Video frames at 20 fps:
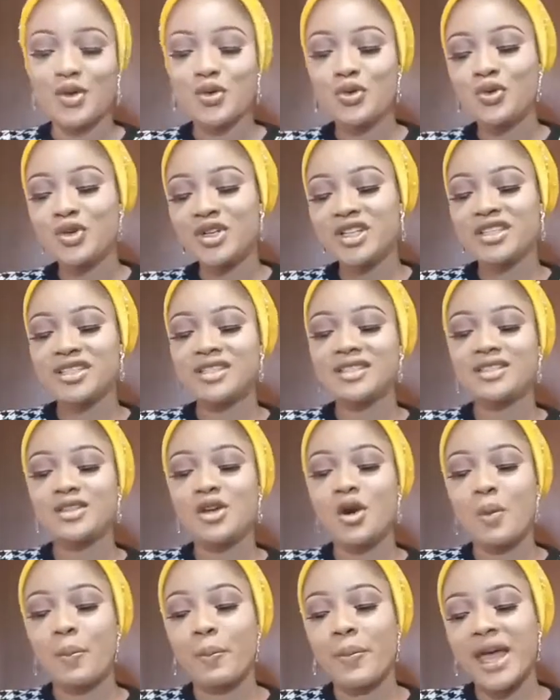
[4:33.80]
Who is
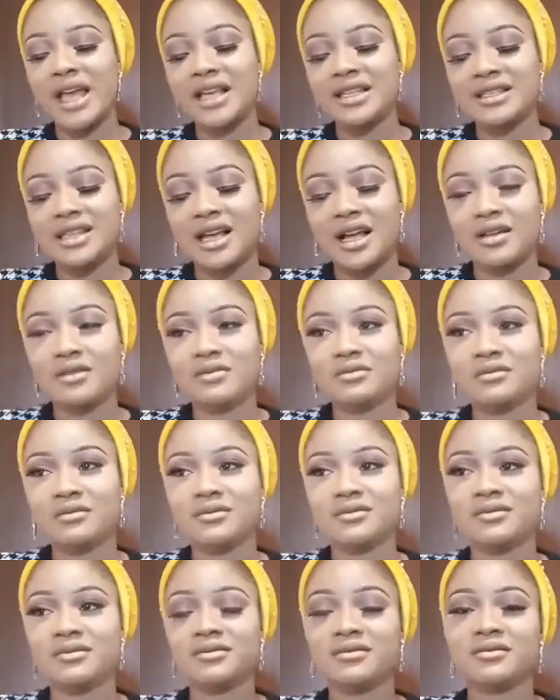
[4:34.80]
your
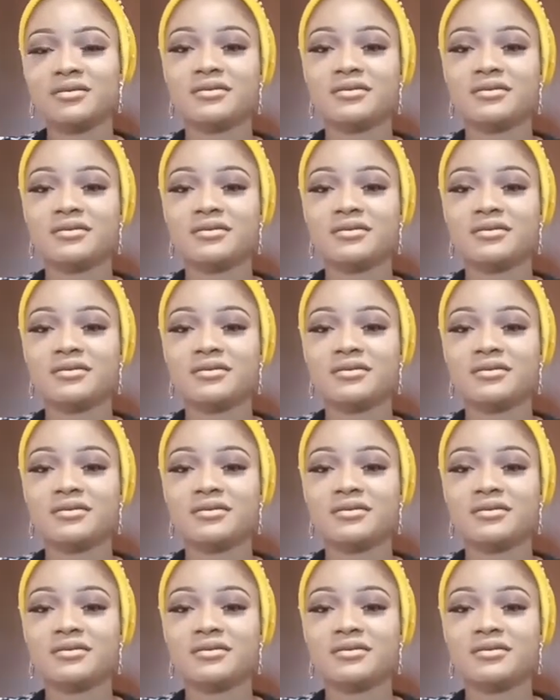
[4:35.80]
best?